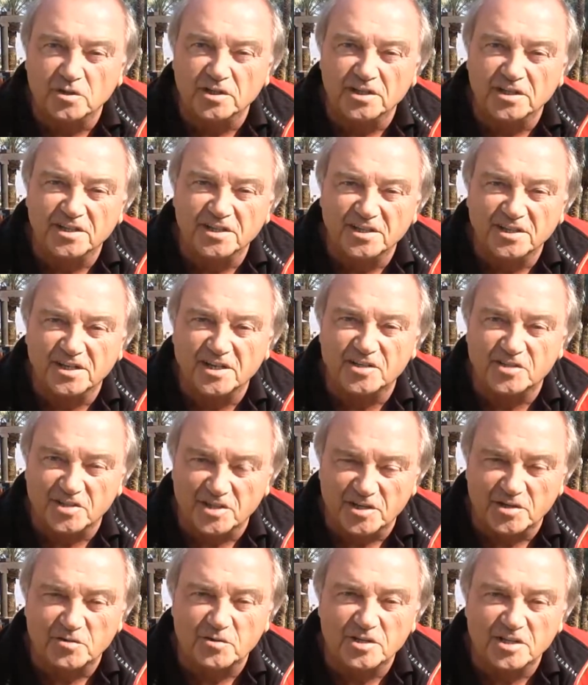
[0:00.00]
we get
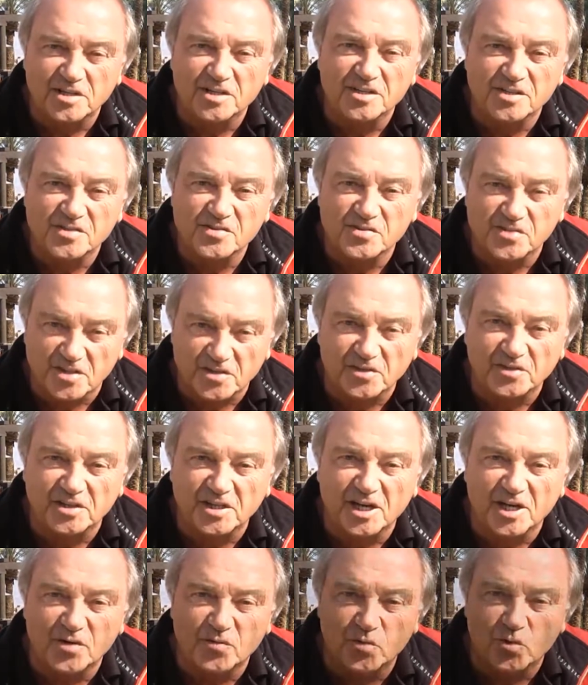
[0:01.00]
here in Southern
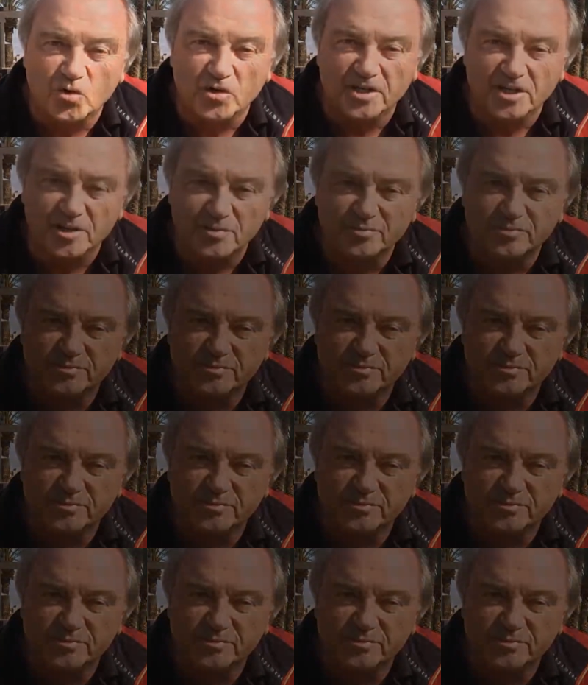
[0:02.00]
California.